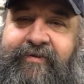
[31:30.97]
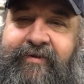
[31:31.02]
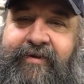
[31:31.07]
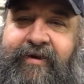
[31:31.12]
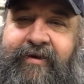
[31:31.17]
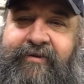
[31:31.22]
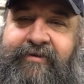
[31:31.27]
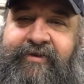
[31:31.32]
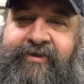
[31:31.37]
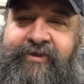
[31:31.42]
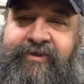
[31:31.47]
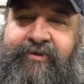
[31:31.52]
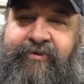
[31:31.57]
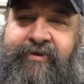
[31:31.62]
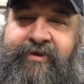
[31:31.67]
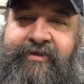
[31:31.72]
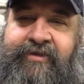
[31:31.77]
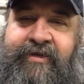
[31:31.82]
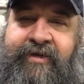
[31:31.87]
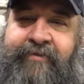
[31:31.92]
Got all these
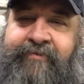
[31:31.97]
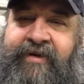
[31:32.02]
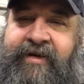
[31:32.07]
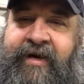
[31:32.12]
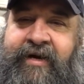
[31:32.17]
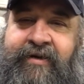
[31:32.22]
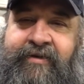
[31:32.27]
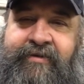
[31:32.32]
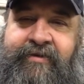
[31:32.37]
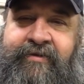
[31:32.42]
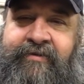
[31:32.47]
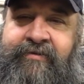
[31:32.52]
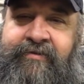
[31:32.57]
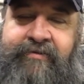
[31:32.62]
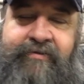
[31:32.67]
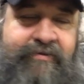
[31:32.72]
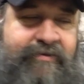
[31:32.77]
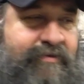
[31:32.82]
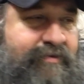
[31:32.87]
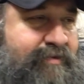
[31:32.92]
stories coming out, and
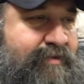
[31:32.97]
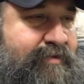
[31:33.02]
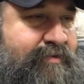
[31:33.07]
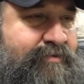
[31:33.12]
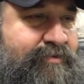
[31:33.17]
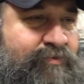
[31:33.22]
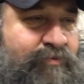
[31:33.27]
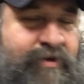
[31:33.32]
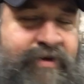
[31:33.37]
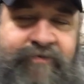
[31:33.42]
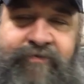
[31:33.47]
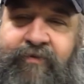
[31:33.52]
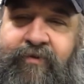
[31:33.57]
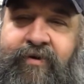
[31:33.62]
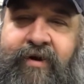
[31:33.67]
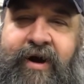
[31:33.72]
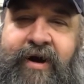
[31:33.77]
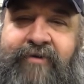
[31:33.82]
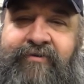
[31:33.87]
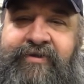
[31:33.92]
then you know,
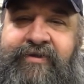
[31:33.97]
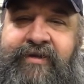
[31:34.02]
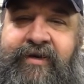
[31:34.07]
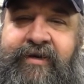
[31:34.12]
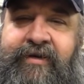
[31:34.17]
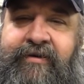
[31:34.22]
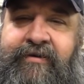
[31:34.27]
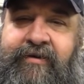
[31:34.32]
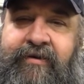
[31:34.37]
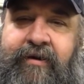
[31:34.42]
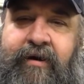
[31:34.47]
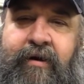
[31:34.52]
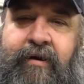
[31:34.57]
24 hours later, they're,